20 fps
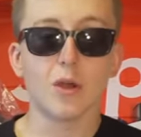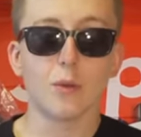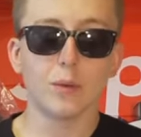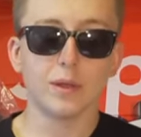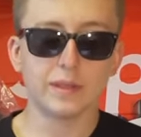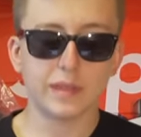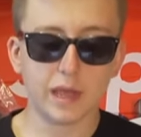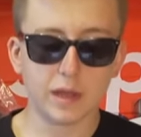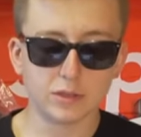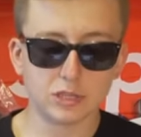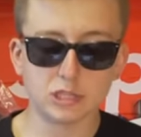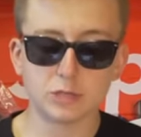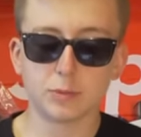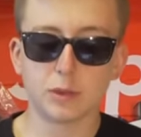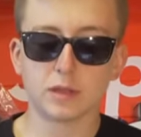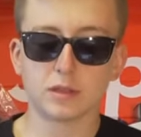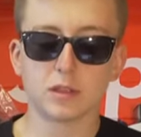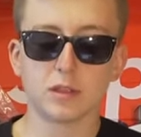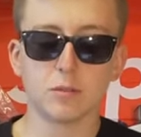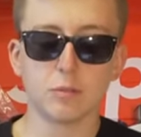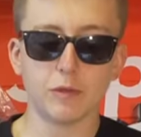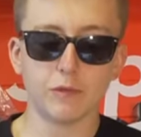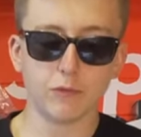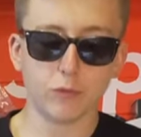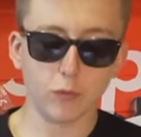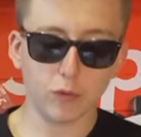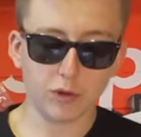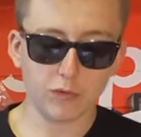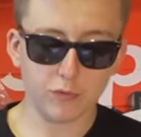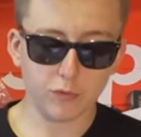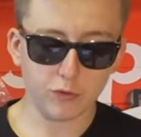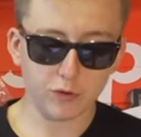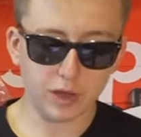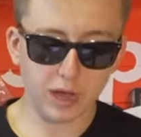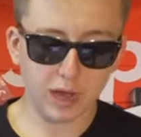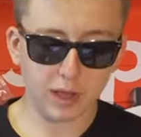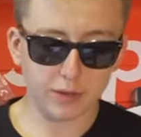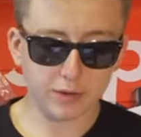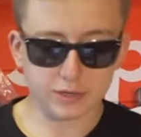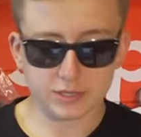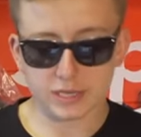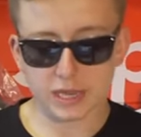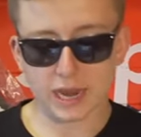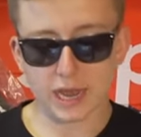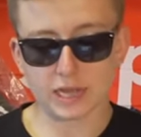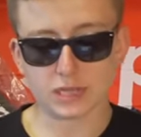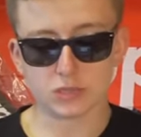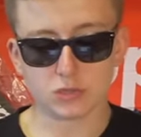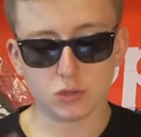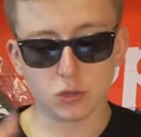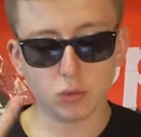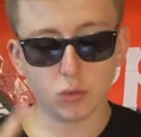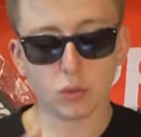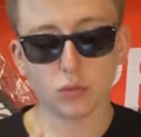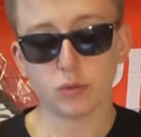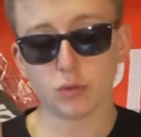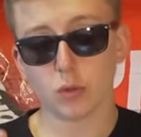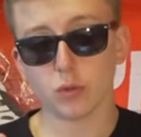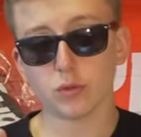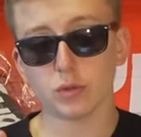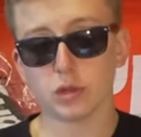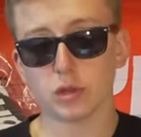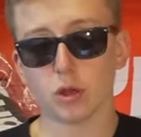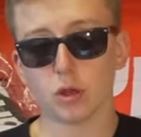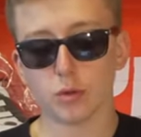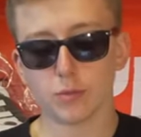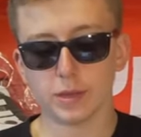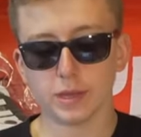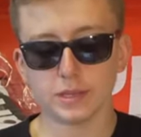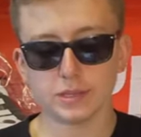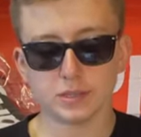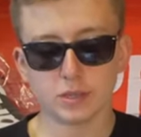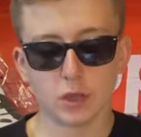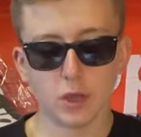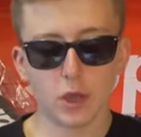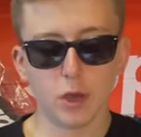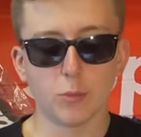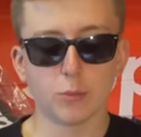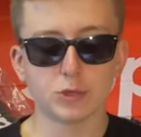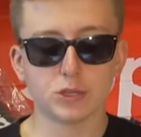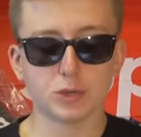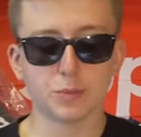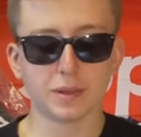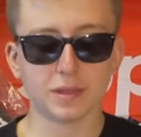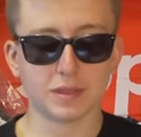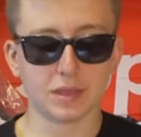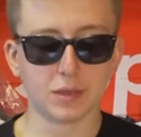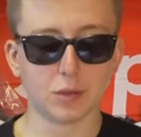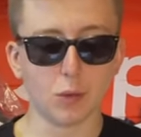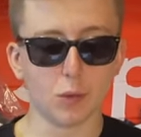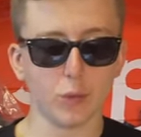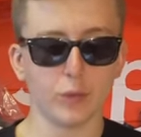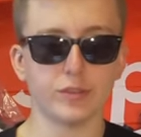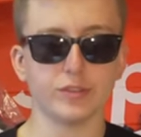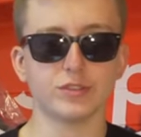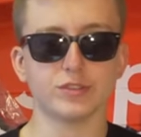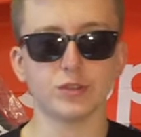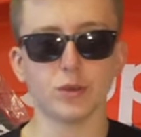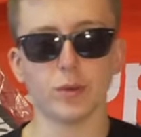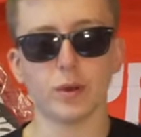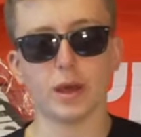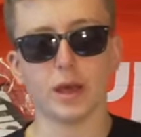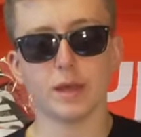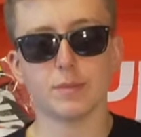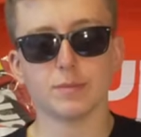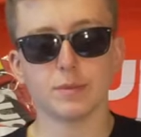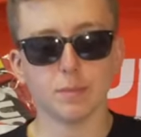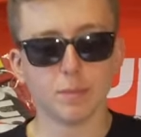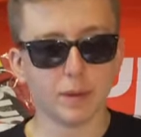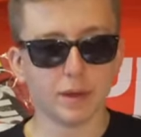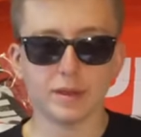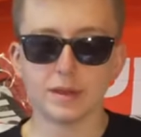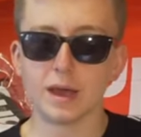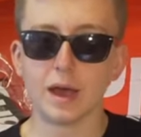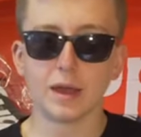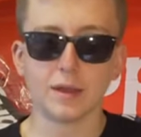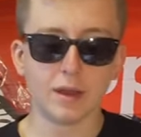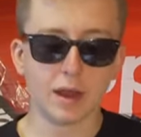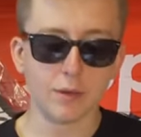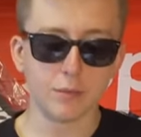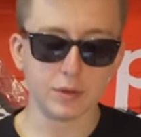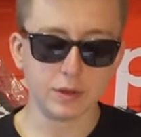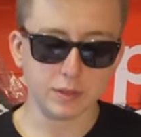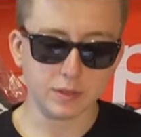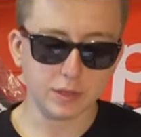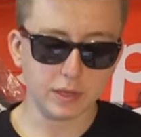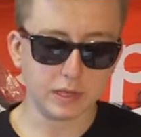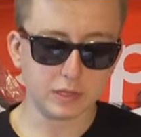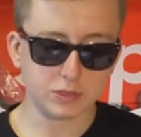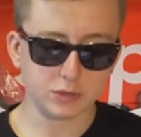Retail is expected to be forty-four dollars. It has two only colorways, which you might think, oh, it's so hyped, but not, not really.